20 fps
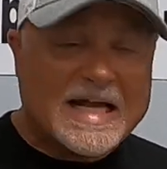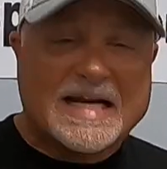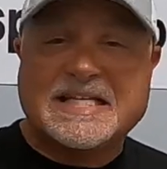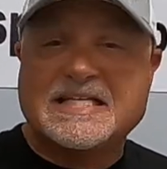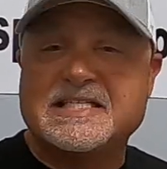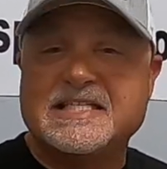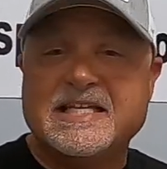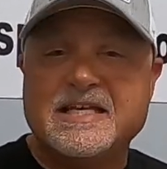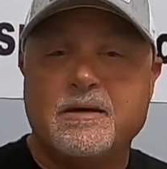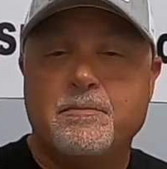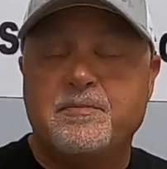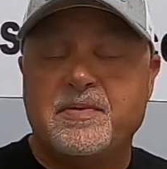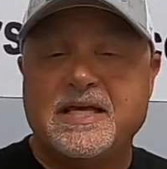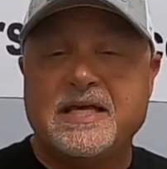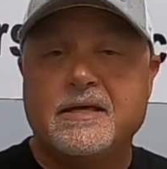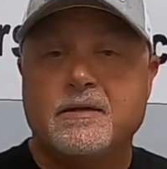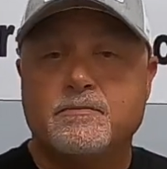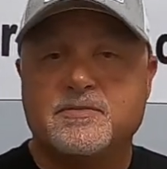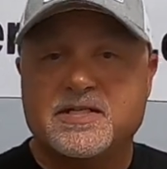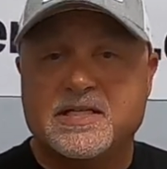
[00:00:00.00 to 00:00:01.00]
got a
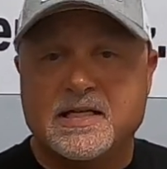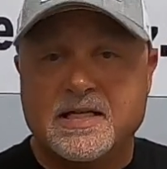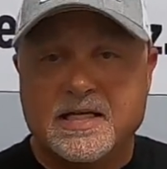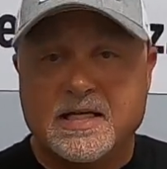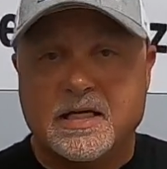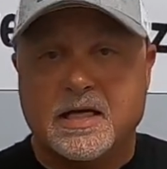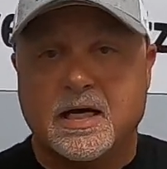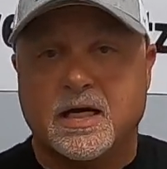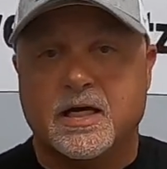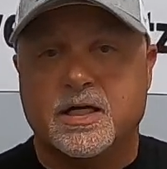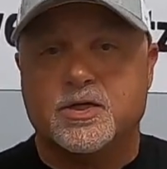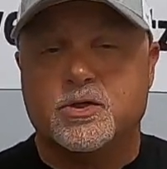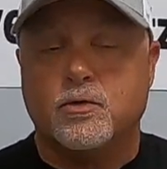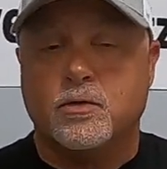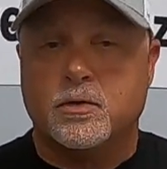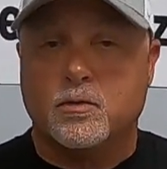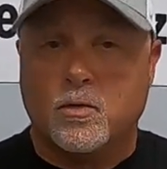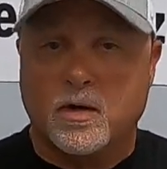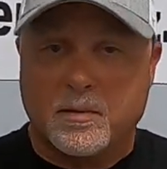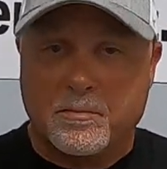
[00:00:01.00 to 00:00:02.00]
CMP-MC
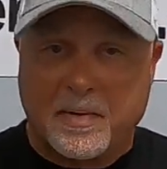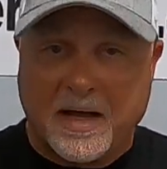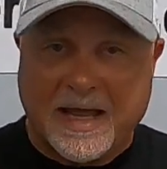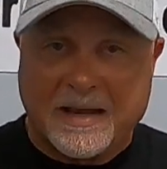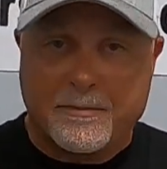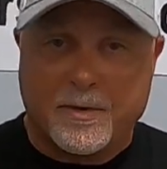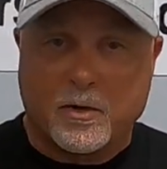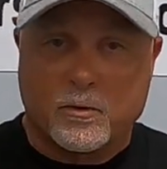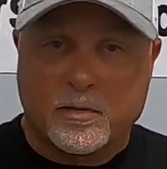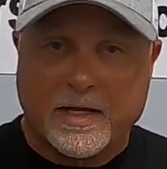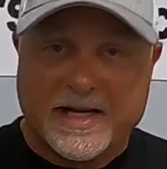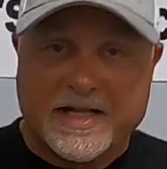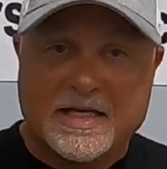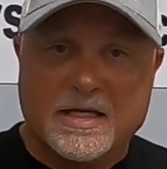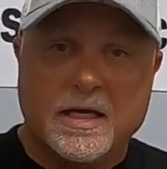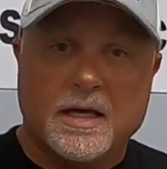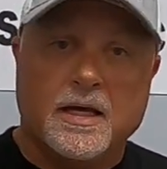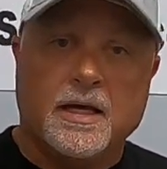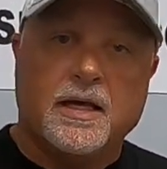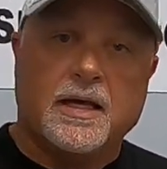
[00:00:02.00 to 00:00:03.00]
2-in-1 pipe
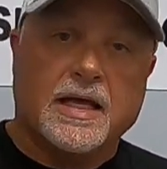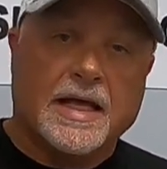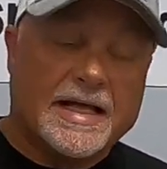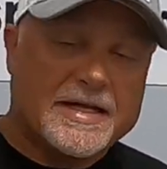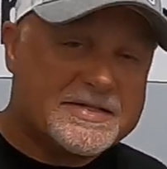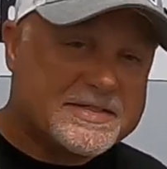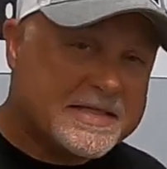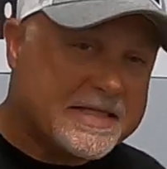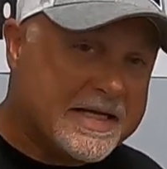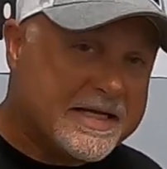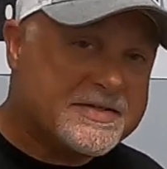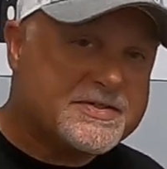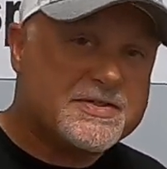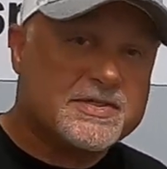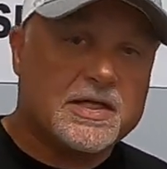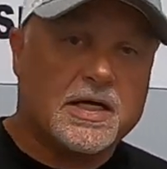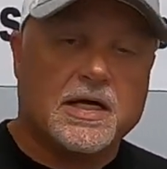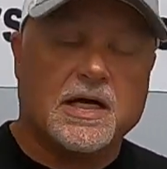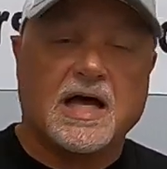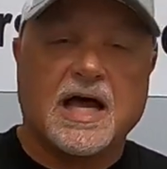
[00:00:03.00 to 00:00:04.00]
already,
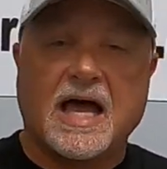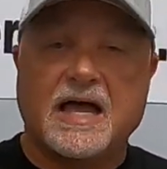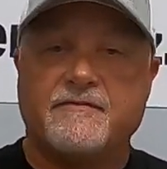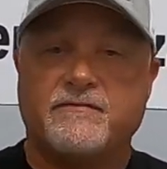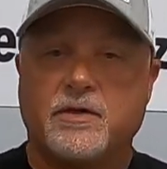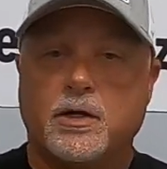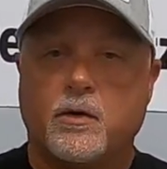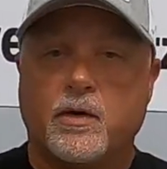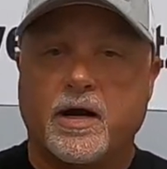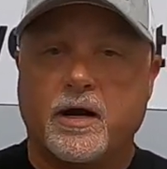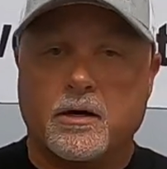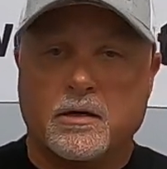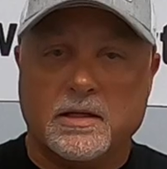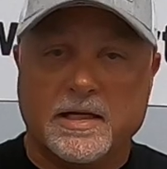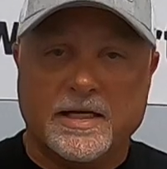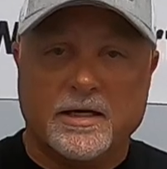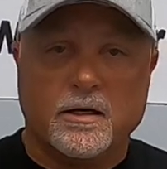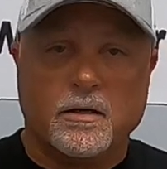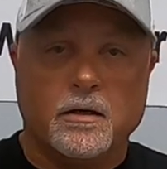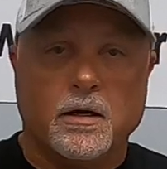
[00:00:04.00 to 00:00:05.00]
S&S high flow air
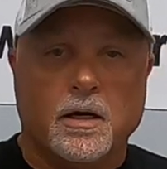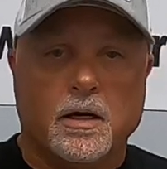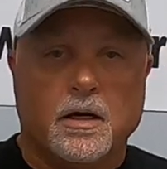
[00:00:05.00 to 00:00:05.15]
cleaner.